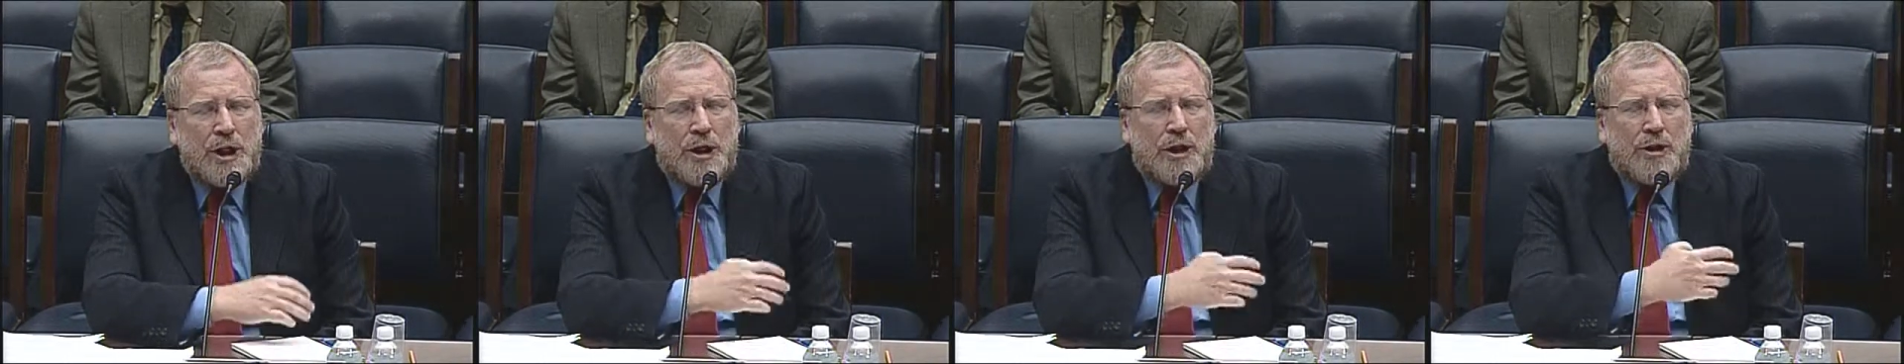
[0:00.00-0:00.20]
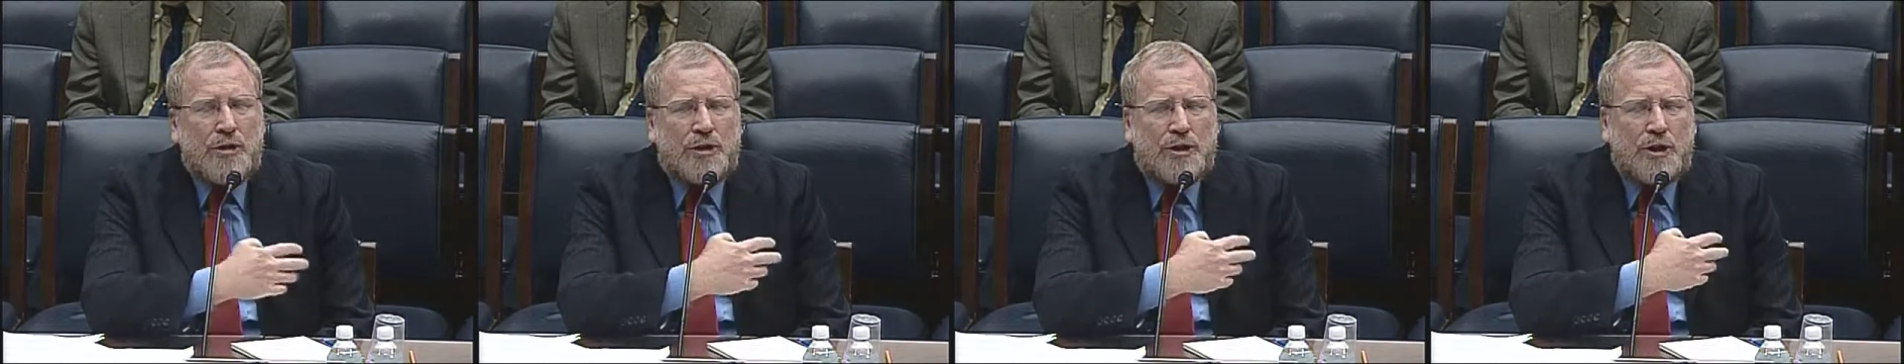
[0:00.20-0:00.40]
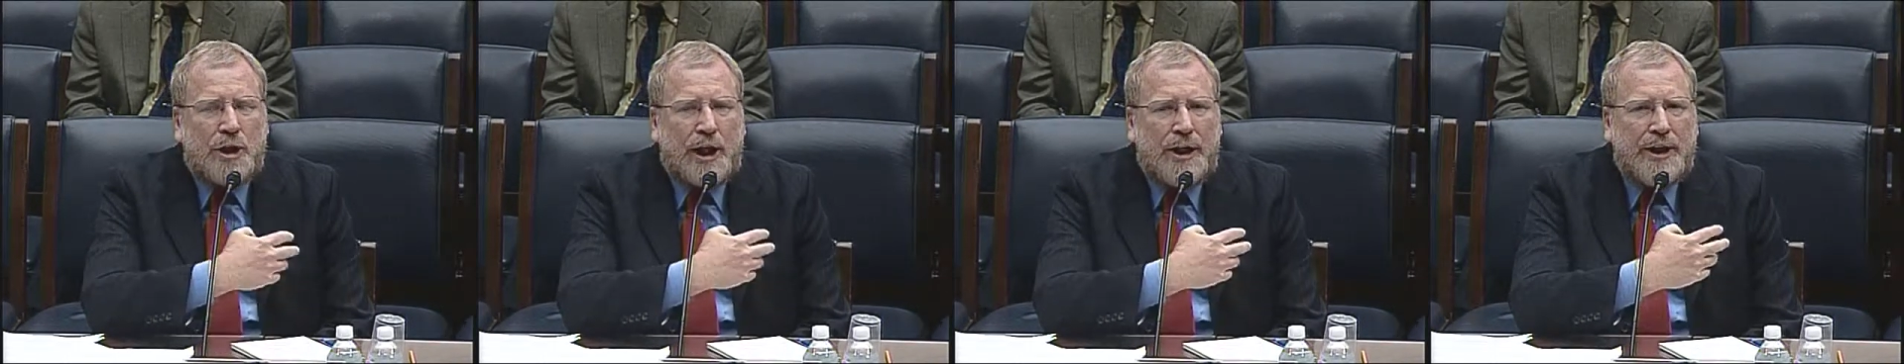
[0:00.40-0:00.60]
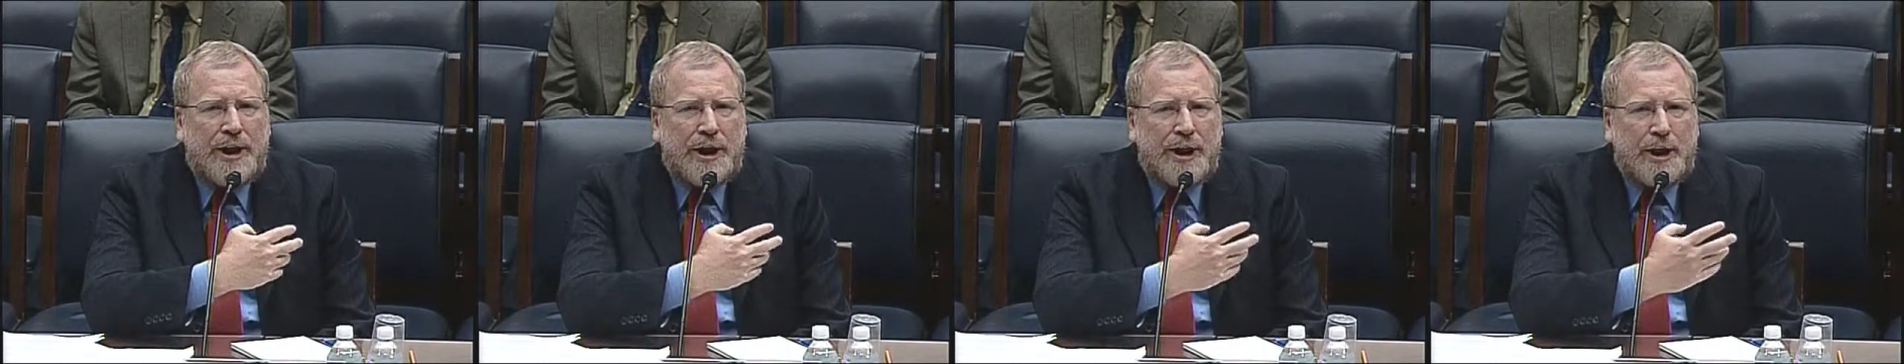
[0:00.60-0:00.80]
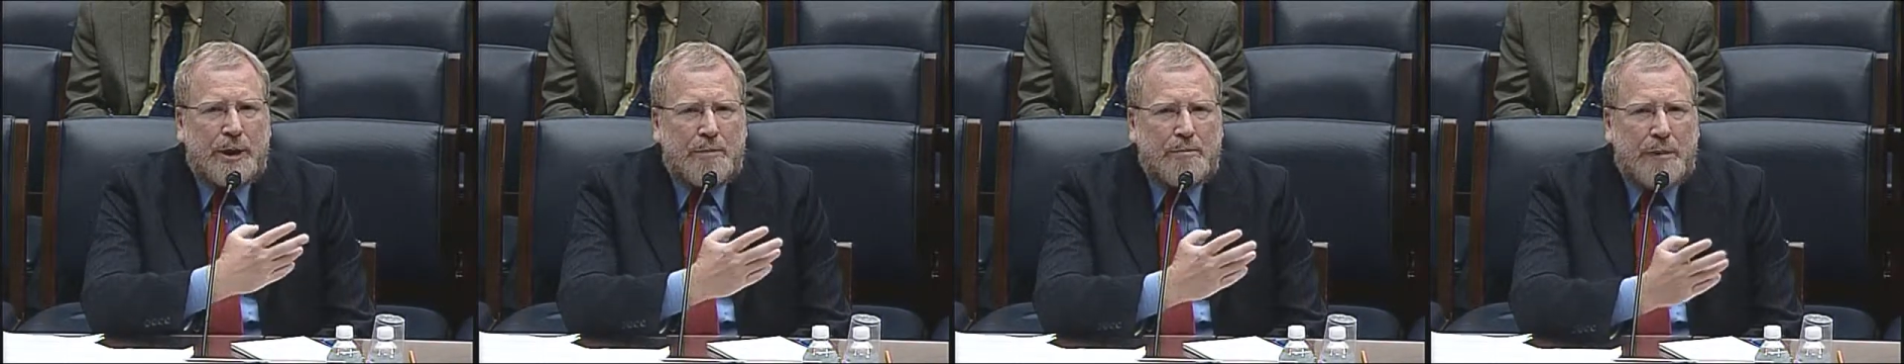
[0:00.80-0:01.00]
You saw that
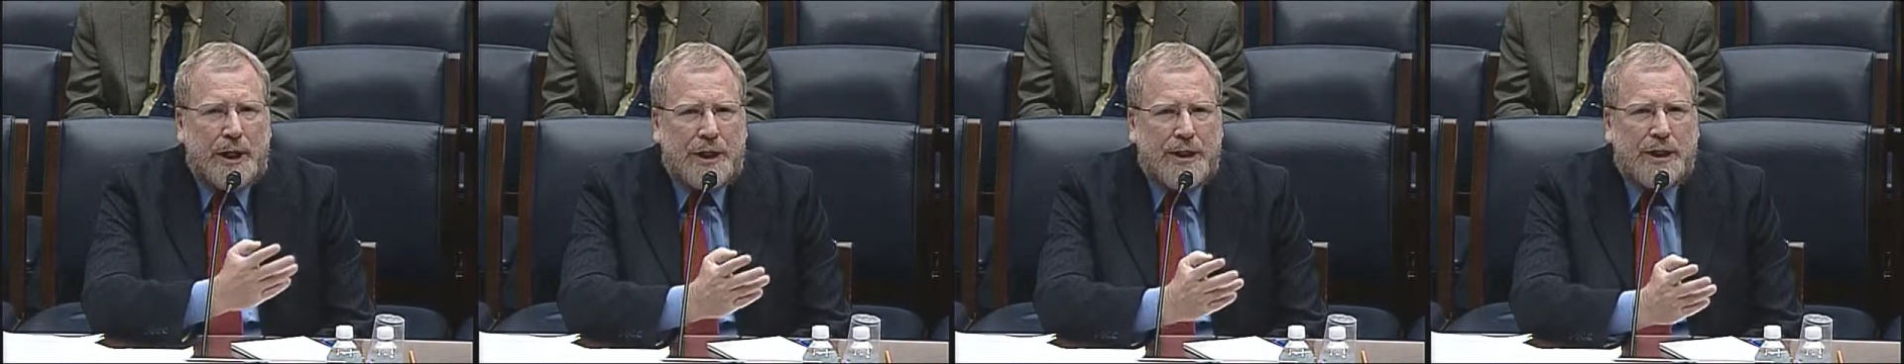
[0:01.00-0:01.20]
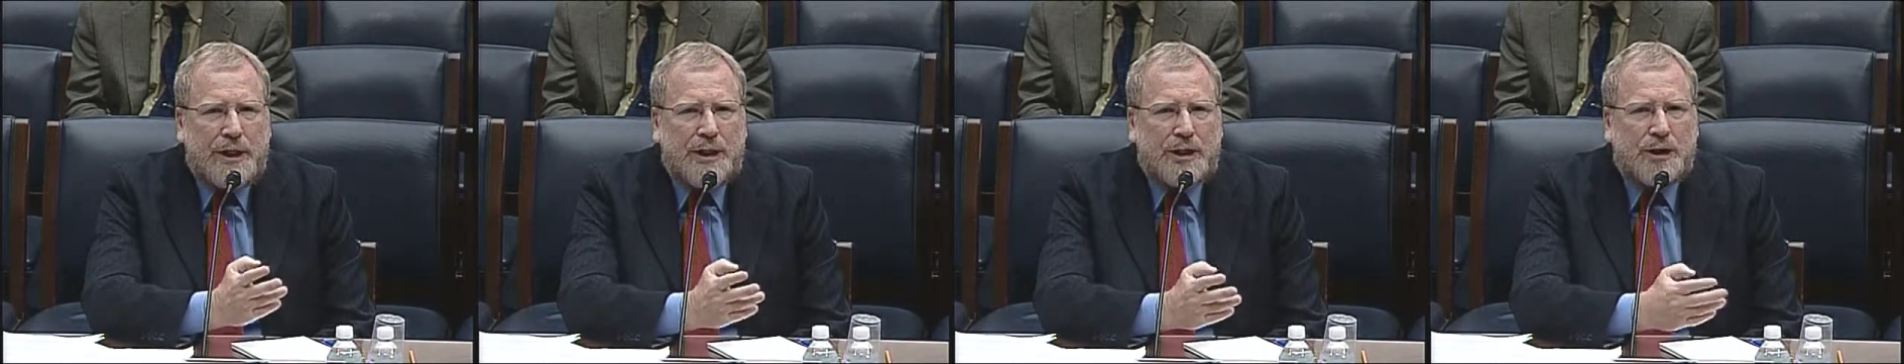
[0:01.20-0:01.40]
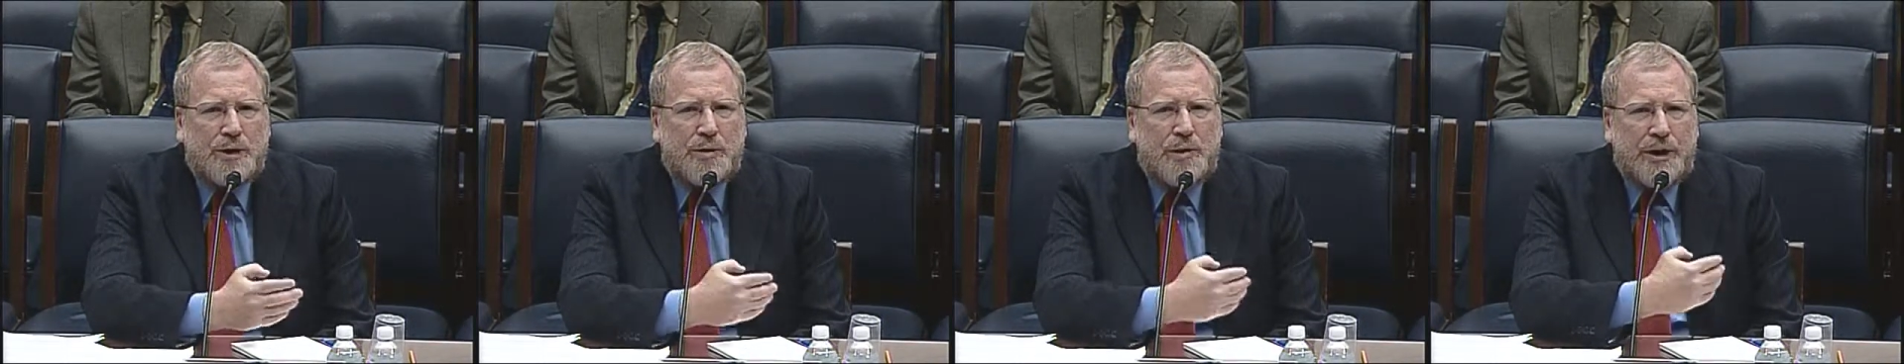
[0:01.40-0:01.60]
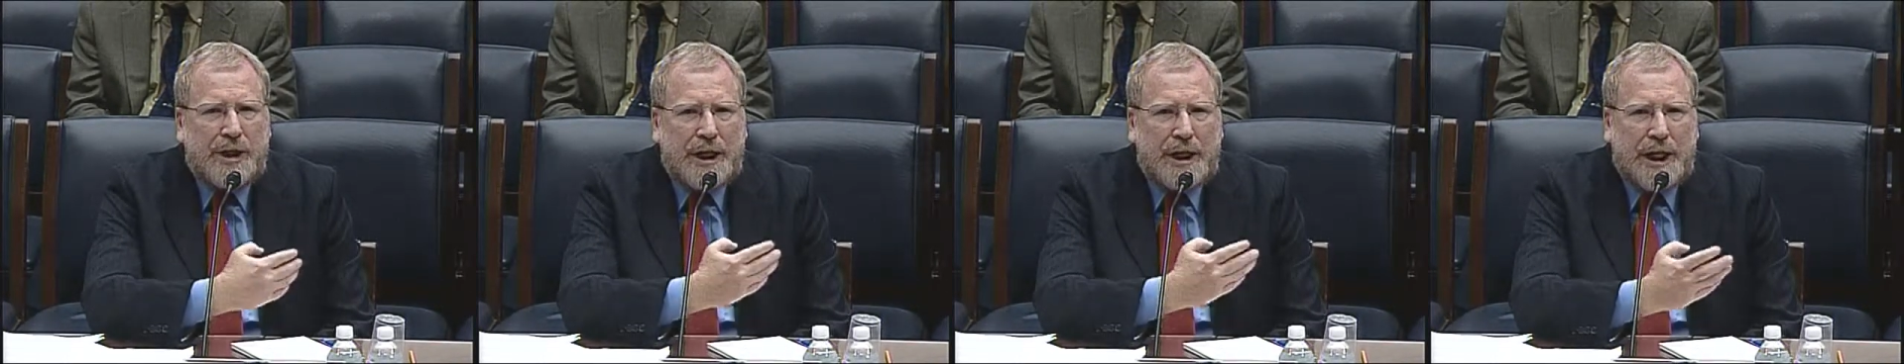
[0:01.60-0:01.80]
in abundance with